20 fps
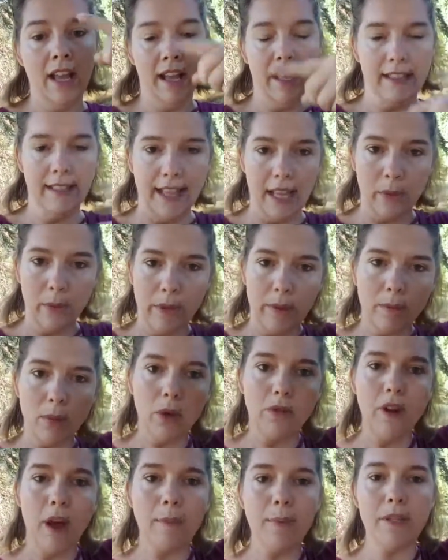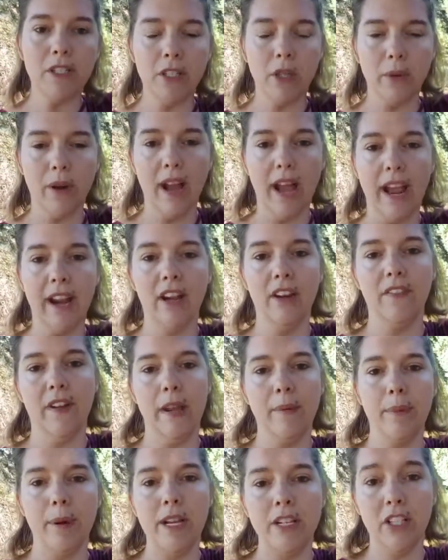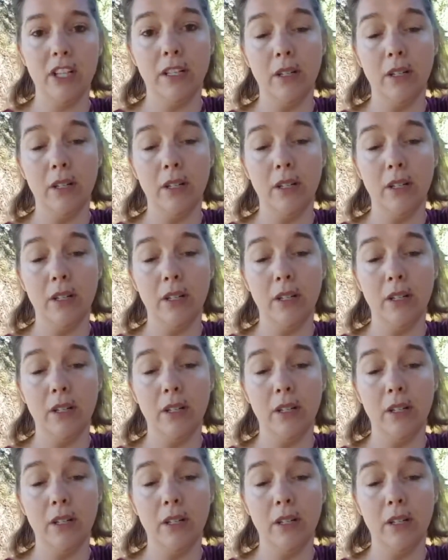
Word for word: And then we move up into a higher vibration